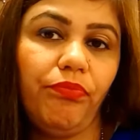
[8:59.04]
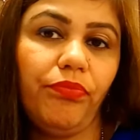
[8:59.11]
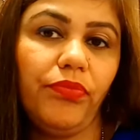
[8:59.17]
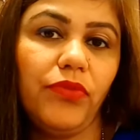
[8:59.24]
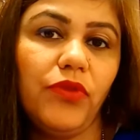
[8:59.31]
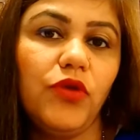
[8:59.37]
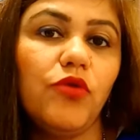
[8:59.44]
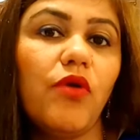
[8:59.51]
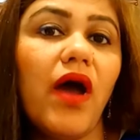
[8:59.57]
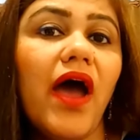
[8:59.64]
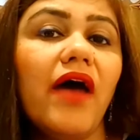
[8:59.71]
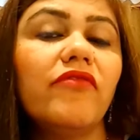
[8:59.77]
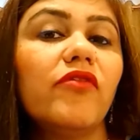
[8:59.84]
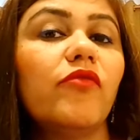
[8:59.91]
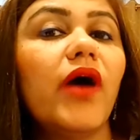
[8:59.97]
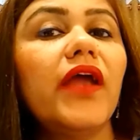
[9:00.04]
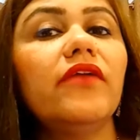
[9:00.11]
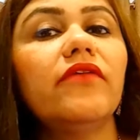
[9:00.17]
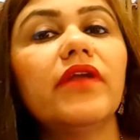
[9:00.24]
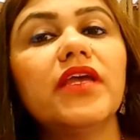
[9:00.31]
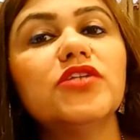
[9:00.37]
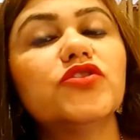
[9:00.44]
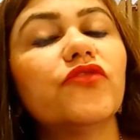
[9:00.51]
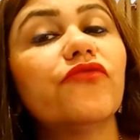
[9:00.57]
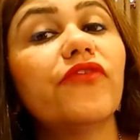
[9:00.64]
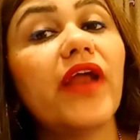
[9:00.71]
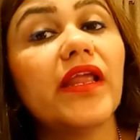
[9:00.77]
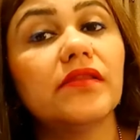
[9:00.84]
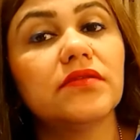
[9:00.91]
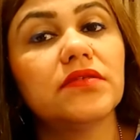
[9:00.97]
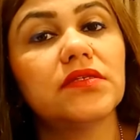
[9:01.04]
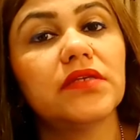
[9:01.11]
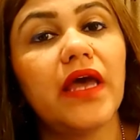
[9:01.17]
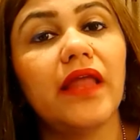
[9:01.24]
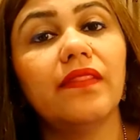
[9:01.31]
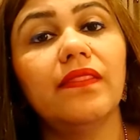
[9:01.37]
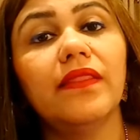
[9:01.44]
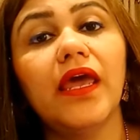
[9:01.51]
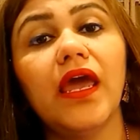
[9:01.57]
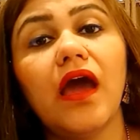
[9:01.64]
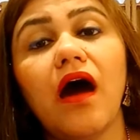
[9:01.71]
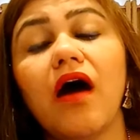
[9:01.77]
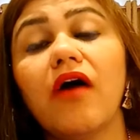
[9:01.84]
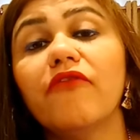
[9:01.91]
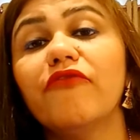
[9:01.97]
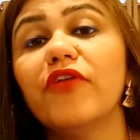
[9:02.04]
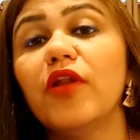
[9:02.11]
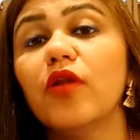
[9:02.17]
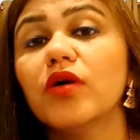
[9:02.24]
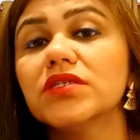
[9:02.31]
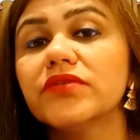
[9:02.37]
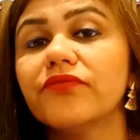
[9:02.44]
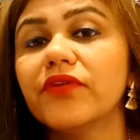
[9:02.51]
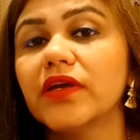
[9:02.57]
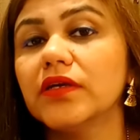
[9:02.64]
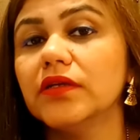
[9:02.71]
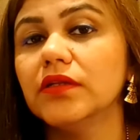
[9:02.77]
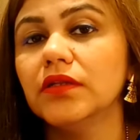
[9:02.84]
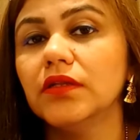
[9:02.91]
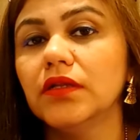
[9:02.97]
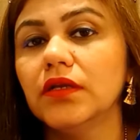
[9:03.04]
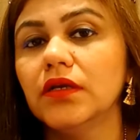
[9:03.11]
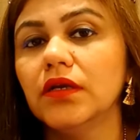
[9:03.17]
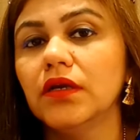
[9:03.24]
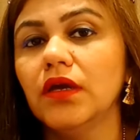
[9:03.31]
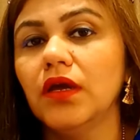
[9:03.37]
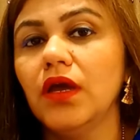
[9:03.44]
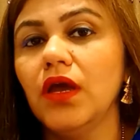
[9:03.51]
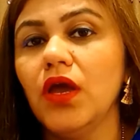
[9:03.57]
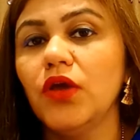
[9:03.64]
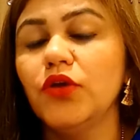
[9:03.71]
You have a wide range of friends and they are philosophical. You